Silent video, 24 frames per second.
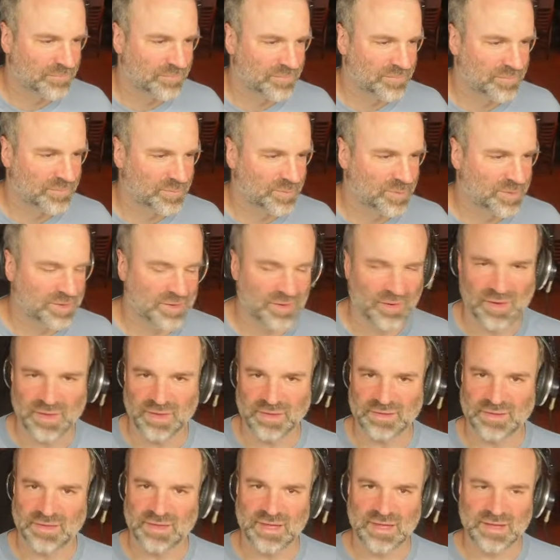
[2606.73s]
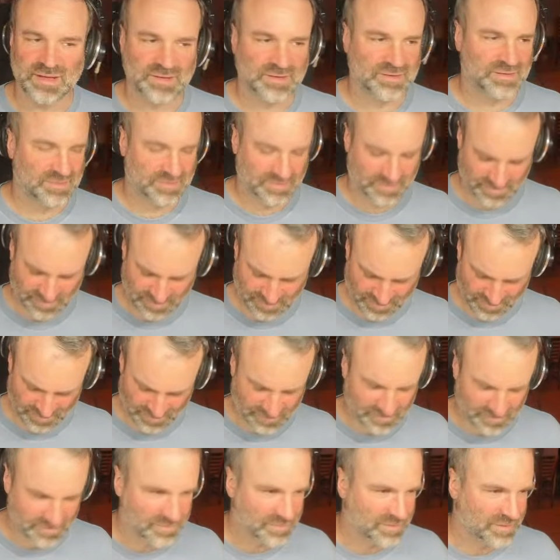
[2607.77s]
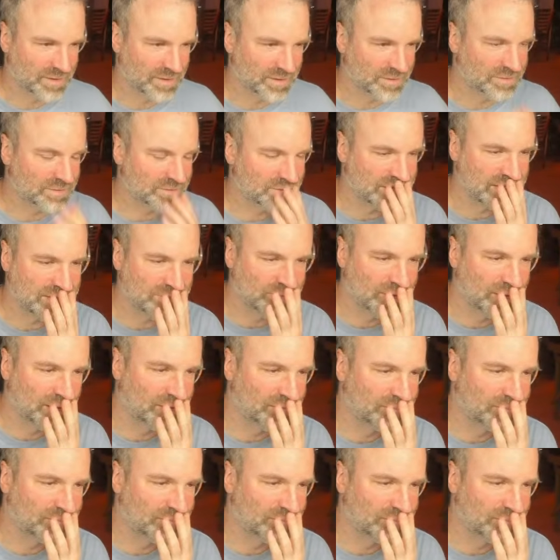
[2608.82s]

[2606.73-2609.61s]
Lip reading: Sorry, it's a niche. It's a deep cut.